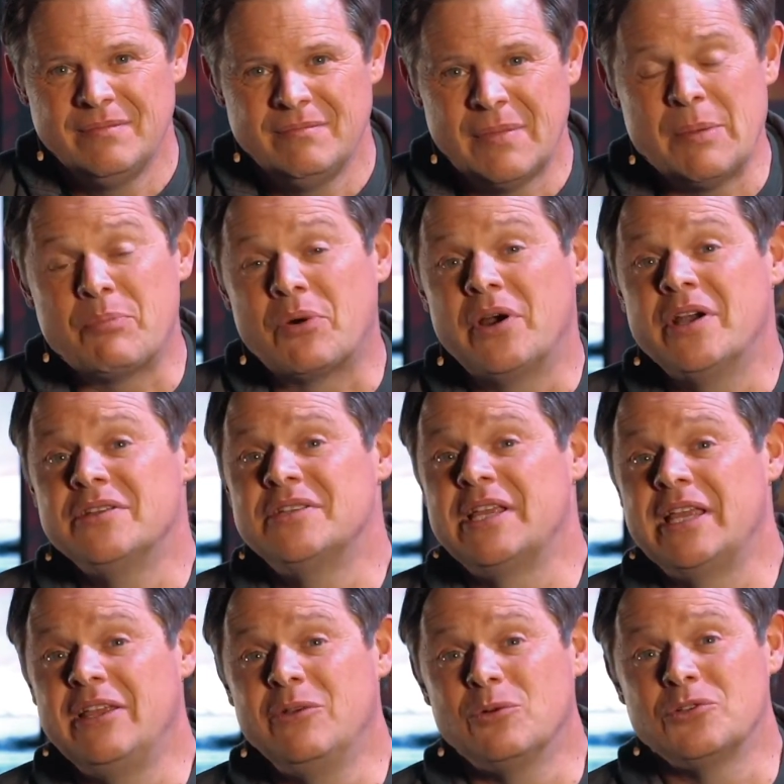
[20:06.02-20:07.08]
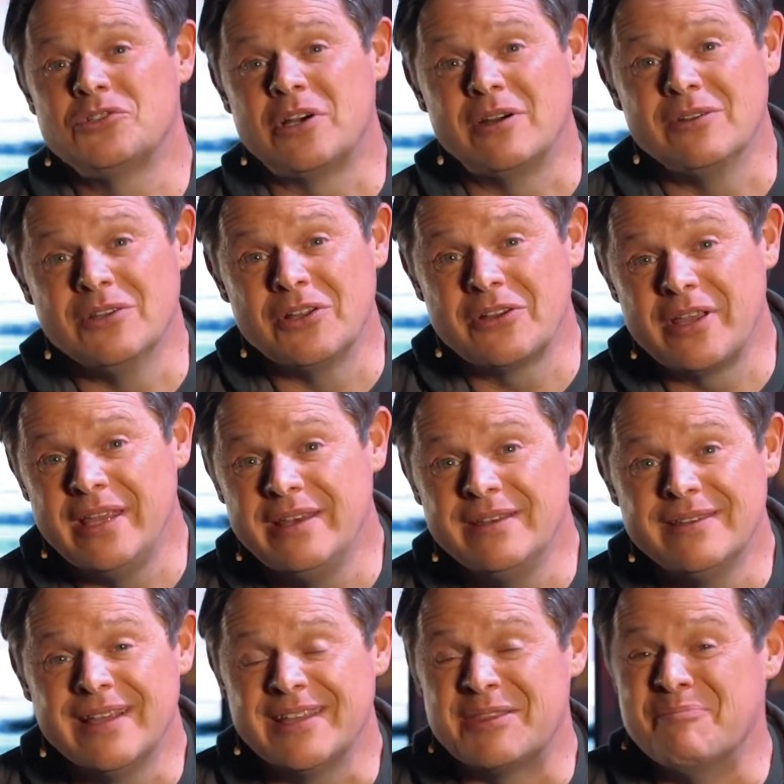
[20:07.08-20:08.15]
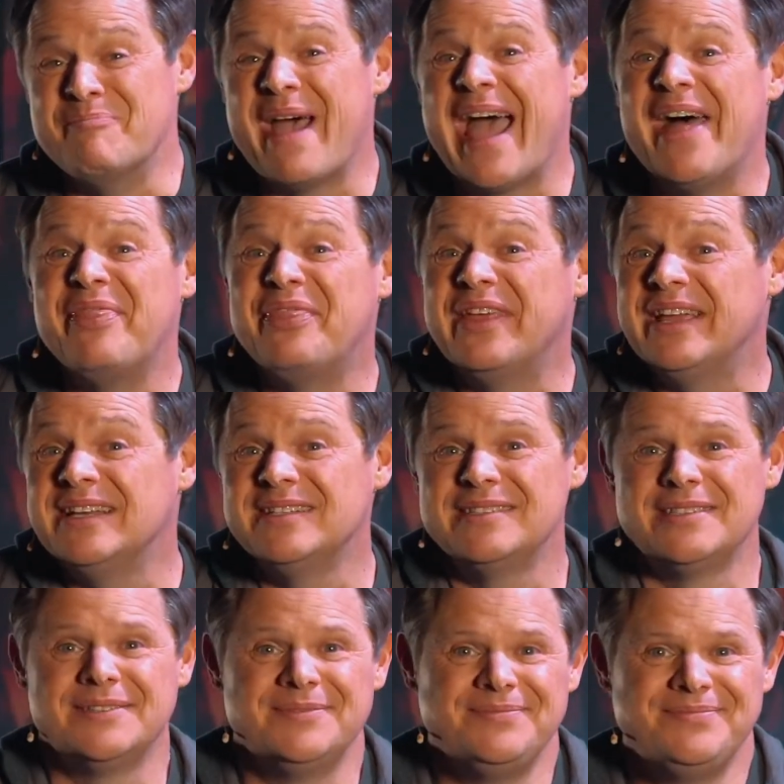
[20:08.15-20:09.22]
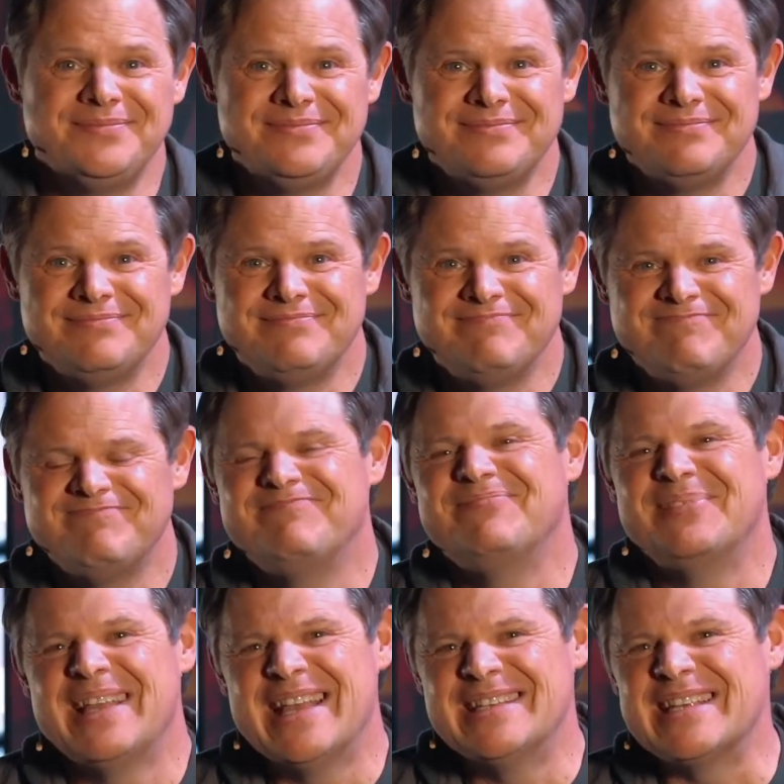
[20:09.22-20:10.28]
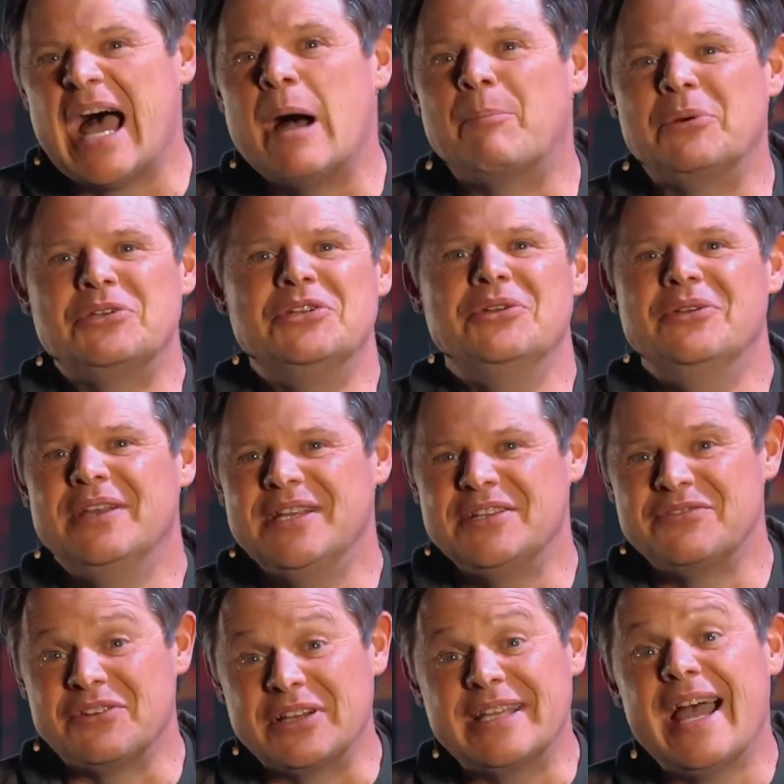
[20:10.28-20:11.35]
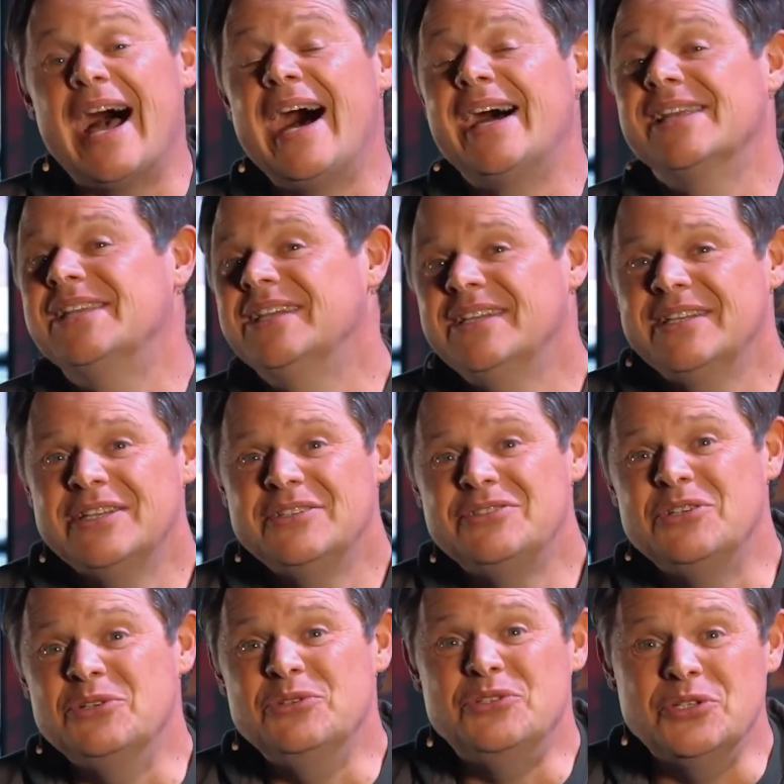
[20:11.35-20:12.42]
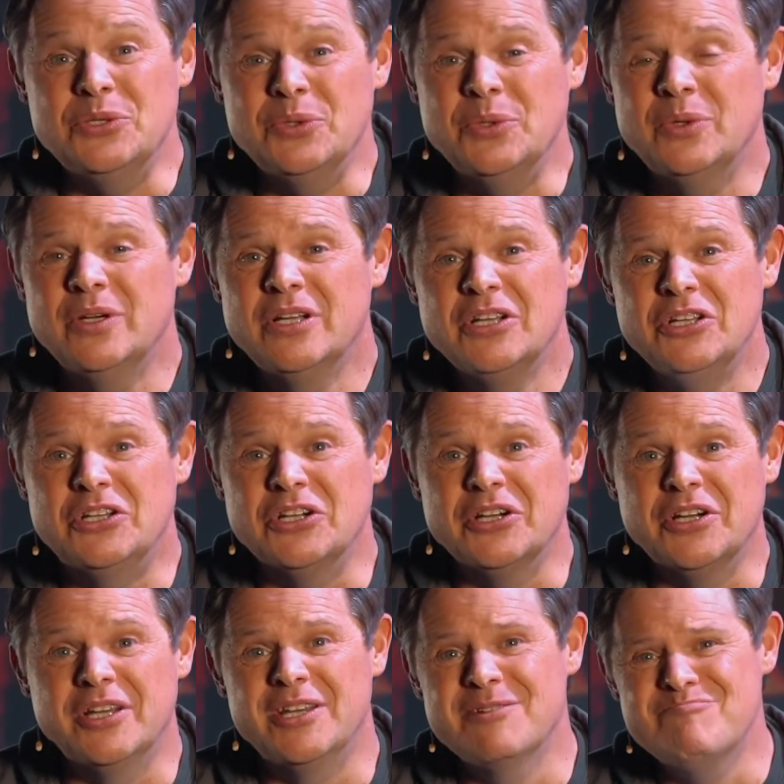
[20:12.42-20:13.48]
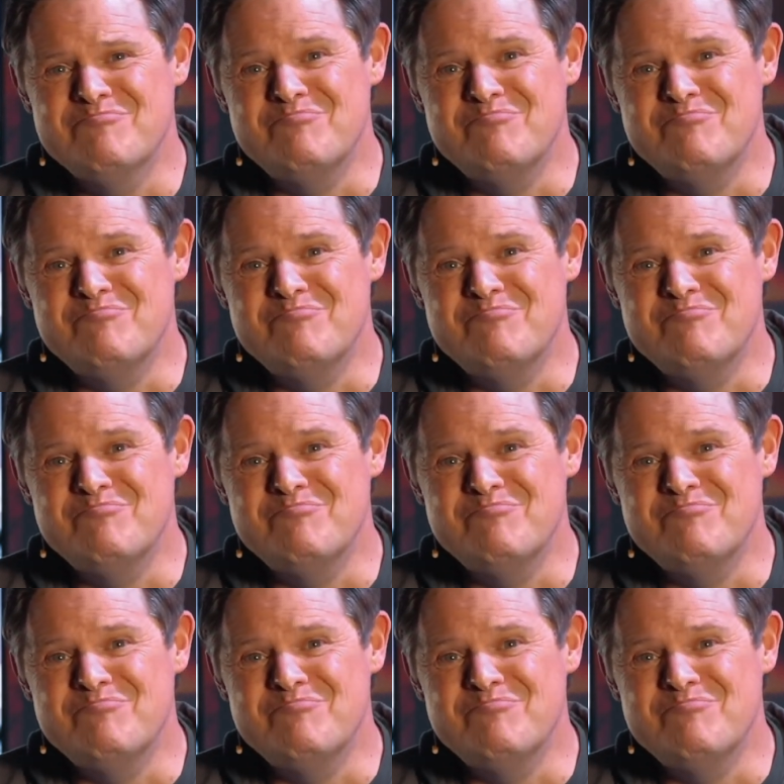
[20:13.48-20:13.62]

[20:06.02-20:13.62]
My prayer is that you will start looking at the bad things as opportunities for God to do good.